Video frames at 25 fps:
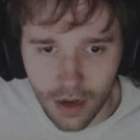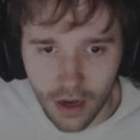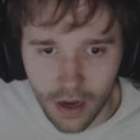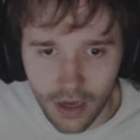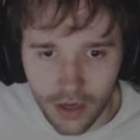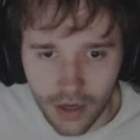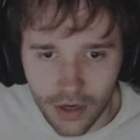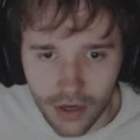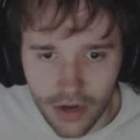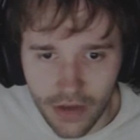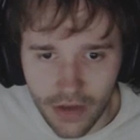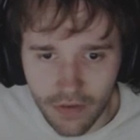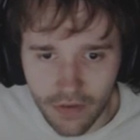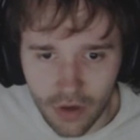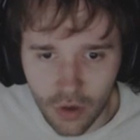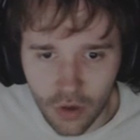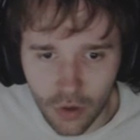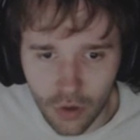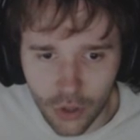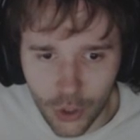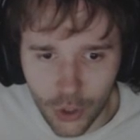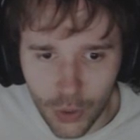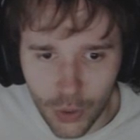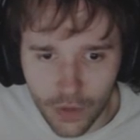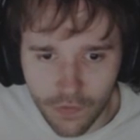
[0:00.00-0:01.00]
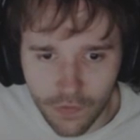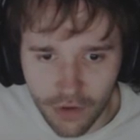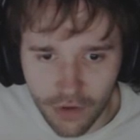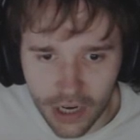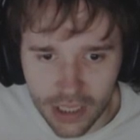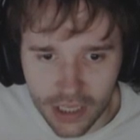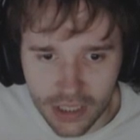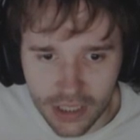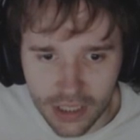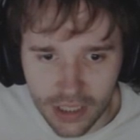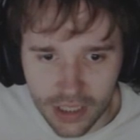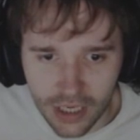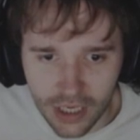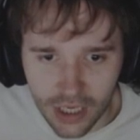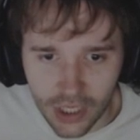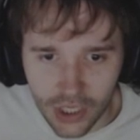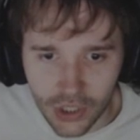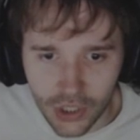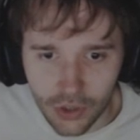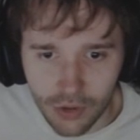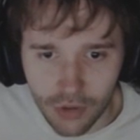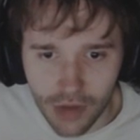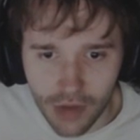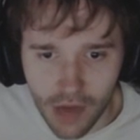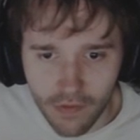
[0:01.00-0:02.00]
I could never call you a friend.
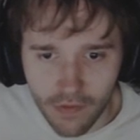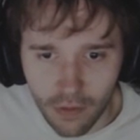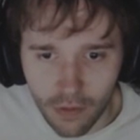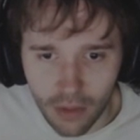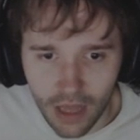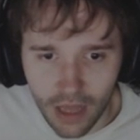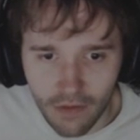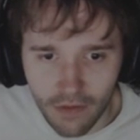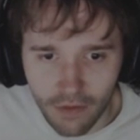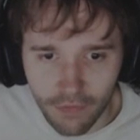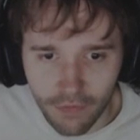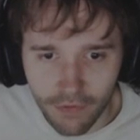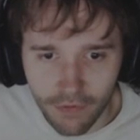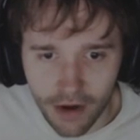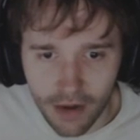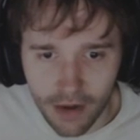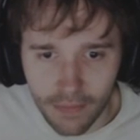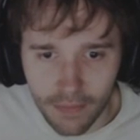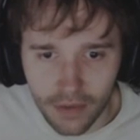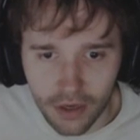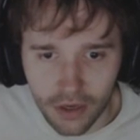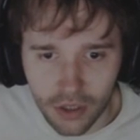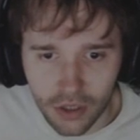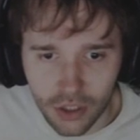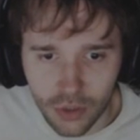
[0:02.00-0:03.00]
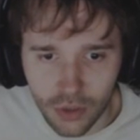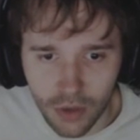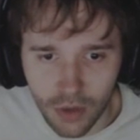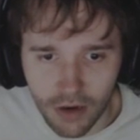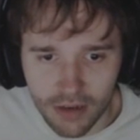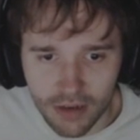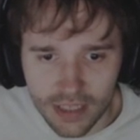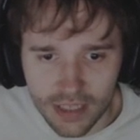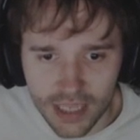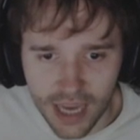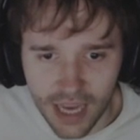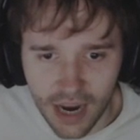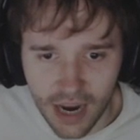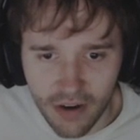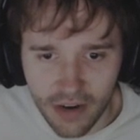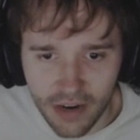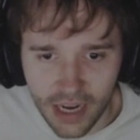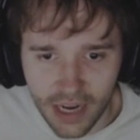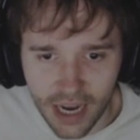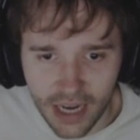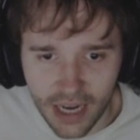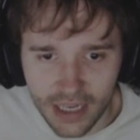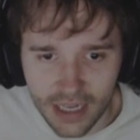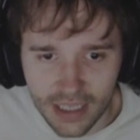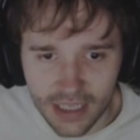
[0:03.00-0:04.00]
You never will have a friend because you are
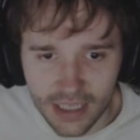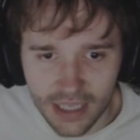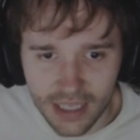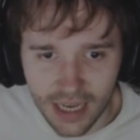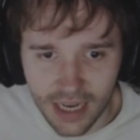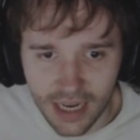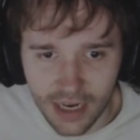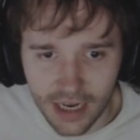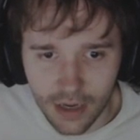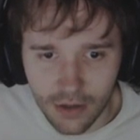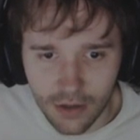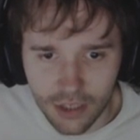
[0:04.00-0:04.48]
scary and insane.